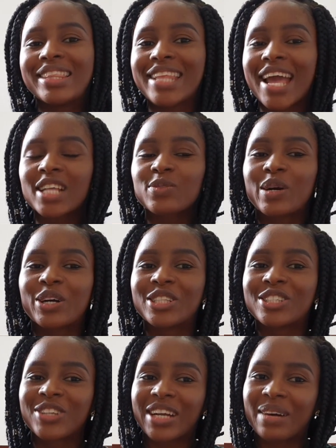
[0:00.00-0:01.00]
Next, we're
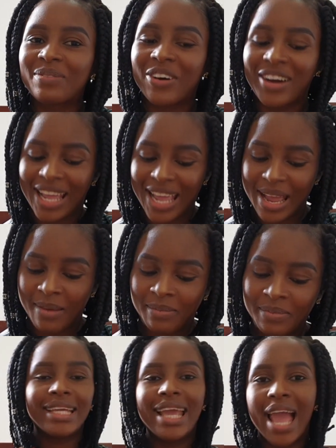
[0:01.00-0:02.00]
going to talk about
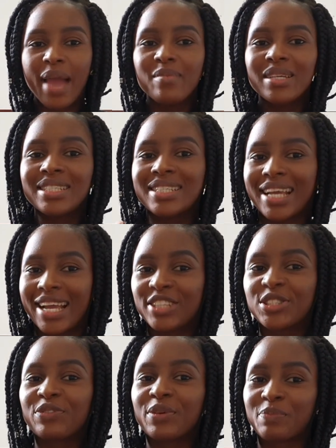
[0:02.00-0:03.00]
hem. The hem is the
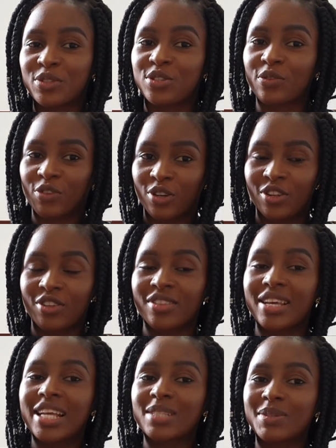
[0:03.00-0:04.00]
edge of a piece of cloth,
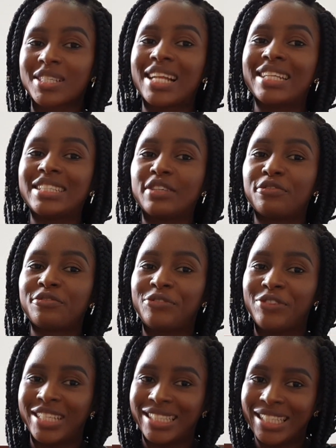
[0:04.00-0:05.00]
especially the
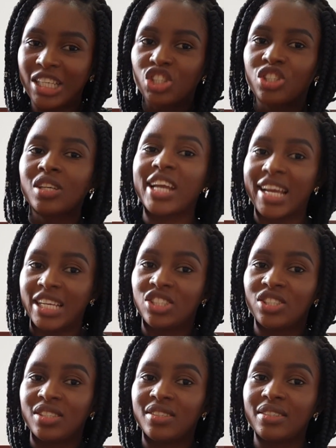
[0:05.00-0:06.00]
finished
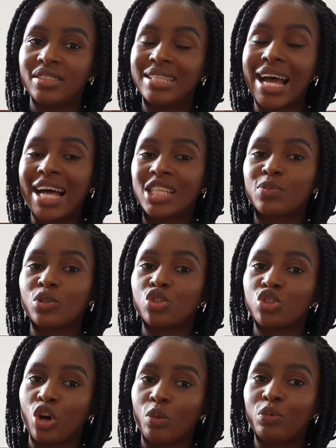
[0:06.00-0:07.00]
edge that has
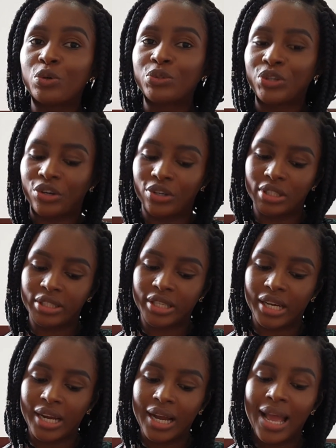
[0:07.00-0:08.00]
been doubled
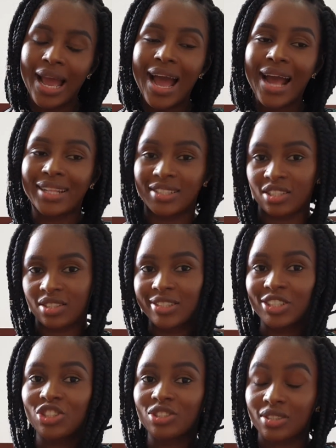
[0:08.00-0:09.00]
under and
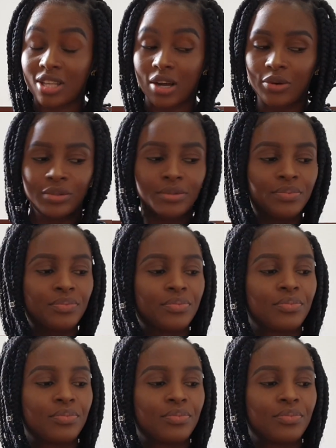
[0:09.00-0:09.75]
stitched down.